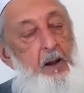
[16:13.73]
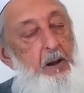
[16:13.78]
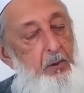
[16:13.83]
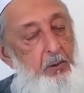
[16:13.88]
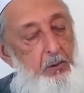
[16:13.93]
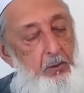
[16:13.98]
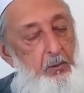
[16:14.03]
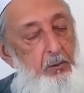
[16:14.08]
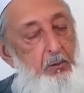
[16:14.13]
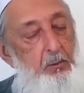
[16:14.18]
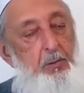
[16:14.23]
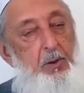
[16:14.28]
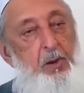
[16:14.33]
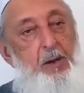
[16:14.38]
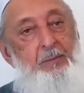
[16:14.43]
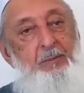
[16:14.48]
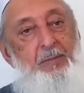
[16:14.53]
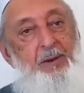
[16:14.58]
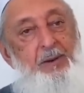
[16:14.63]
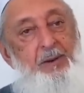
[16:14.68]
No,
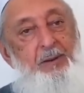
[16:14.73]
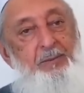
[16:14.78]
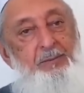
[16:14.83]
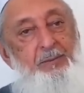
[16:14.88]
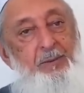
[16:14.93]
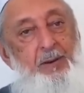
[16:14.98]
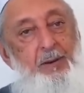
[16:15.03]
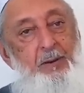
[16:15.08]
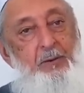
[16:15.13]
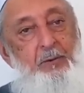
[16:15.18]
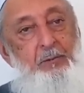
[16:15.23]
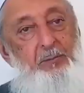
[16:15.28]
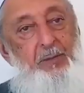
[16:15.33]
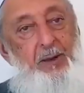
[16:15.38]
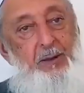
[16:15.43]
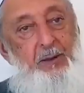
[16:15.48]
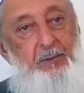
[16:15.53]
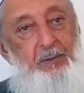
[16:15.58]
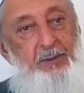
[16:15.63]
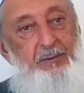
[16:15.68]
Muhammad Asad, you
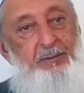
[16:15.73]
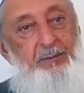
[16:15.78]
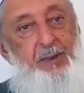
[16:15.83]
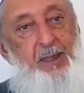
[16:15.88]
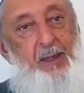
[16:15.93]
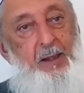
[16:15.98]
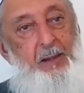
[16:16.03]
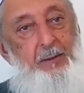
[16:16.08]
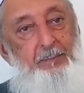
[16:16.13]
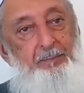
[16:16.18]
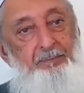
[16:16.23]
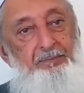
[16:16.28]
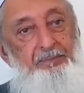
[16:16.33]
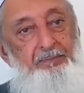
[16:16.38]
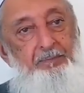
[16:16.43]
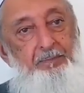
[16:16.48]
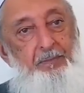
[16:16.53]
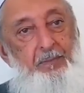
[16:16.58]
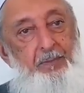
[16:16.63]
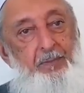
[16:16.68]
made a mistake.
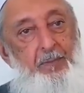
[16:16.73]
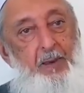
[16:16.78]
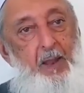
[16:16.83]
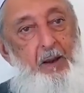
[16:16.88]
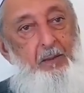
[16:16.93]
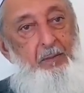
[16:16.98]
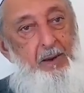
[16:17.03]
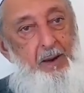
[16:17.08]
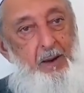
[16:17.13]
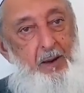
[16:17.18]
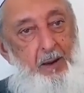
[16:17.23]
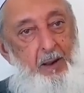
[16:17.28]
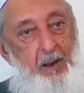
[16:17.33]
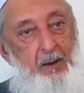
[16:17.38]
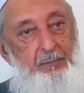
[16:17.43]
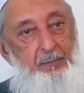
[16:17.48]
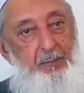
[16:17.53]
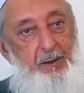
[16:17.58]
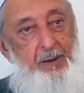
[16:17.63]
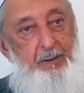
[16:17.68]
And may Allah
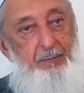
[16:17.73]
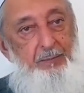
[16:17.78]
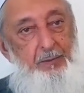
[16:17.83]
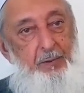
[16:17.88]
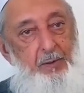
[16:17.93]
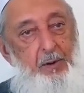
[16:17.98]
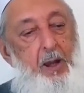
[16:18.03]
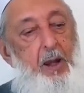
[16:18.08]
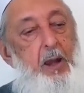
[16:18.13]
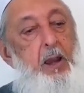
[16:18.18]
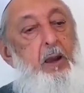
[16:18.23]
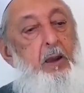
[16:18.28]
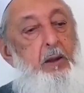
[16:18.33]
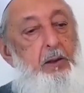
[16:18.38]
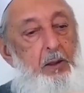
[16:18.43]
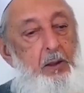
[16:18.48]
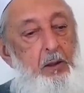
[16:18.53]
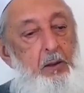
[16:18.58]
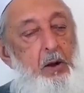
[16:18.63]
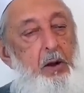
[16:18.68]
forgive you.
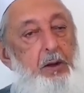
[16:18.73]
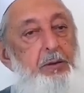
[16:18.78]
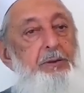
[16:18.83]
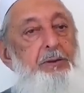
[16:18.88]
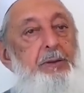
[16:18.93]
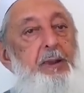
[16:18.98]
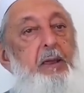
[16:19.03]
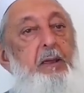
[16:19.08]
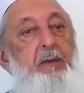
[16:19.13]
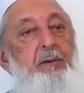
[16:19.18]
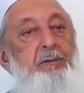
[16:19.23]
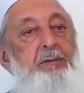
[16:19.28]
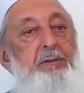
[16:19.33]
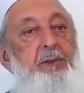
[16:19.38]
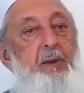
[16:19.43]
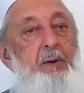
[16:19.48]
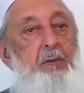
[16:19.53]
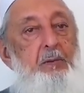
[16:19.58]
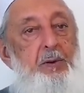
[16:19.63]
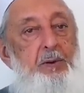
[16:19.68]
The context
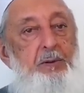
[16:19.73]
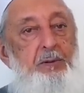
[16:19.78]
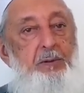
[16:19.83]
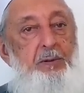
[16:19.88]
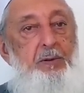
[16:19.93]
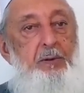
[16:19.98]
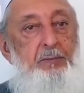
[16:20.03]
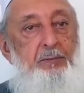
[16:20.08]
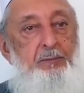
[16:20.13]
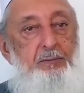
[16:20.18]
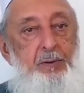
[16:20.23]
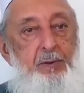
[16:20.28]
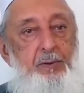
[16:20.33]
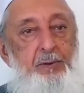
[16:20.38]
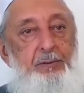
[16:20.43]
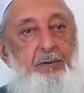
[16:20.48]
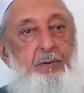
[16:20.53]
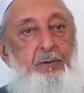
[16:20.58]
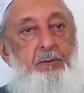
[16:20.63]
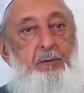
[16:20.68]
in which this
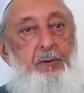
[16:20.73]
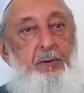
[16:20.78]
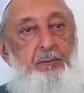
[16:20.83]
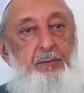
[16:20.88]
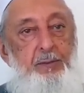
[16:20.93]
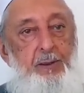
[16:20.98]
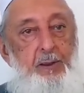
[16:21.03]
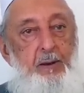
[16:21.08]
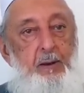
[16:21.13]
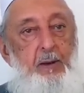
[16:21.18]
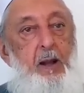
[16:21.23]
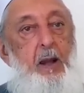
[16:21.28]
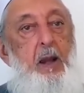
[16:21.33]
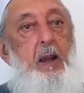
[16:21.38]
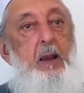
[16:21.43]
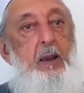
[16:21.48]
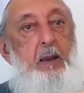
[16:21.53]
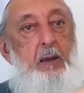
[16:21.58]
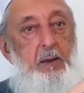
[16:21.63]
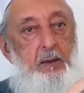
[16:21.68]
verse is revealed
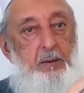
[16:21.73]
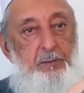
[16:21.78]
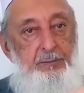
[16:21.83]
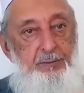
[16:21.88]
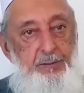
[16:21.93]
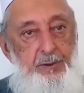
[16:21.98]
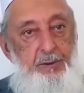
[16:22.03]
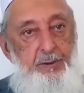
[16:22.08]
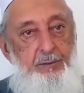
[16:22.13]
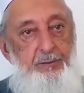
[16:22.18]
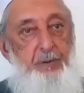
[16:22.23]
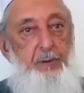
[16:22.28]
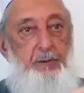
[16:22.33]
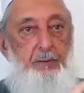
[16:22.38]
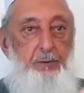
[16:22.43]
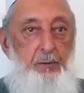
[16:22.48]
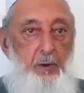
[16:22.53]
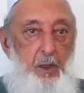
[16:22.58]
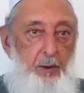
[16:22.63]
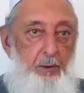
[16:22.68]
is
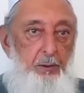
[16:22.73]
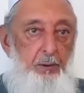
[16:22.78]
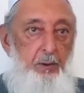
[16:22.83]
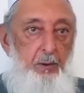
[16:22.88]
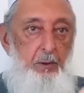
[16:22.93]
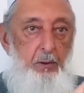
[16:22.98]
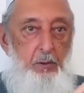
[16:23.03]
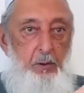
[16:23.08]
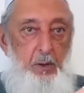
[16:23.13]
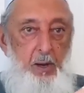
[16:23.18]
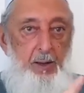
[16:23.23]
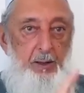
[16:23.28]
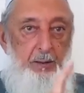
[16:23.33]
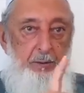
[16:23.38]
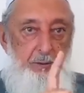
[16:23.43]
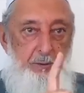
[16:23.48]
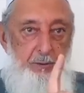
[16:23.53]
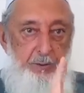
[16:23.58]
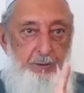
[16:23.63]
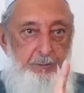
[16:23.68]
Jesus, not the
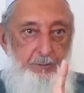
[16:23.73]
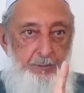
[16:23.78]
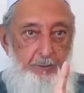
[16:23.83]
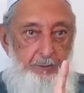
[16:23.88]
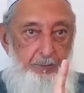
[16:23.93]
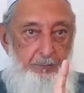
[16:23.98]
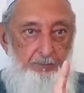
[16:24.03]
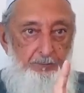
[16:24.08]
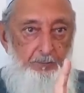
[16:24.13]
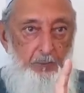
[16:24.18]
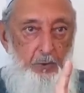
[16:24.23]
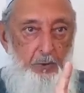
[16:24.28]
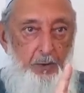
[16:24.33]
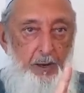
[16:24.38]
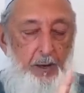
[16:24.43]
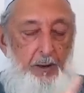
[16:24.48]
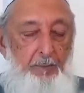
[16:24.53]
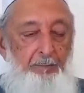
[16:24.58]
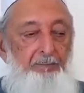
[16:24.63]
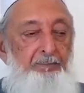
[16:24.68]
Quran, Jesus,
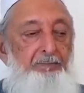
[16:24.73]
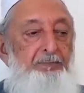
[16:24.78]
okay?